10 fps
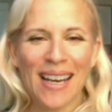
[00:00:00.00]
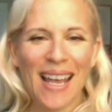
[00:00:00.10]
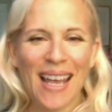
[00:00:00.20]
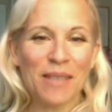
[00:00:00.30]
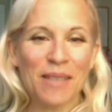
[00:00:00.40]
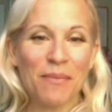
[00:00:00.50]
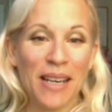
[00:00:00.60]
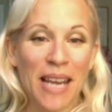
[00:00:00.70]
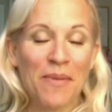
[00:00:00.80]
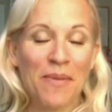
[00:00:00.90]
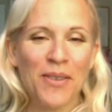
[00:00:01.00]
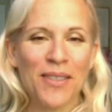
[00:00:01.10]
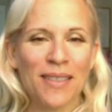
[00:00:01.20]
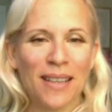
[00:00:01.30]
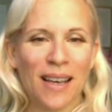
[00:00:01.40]
and my
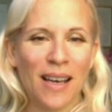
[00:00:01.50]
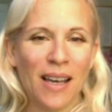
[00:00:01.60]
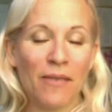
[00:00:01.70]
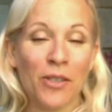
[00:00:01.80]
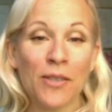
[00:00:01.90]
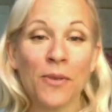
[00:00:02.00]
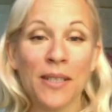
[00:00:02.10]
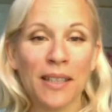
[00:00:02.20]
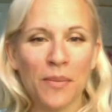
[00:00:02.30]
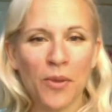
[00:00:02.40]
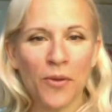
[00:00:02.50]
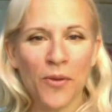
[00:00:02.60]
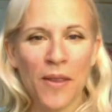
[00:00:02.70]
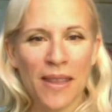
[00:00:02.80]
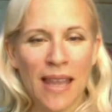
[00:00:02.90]
neighbors have just recently
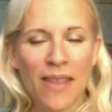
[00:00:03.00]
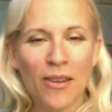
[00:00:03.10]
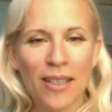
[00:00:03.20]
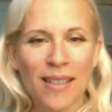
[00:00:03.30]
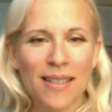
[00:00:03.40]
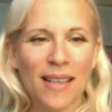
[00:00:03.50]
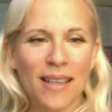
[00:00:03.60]
moved to the Netherlands,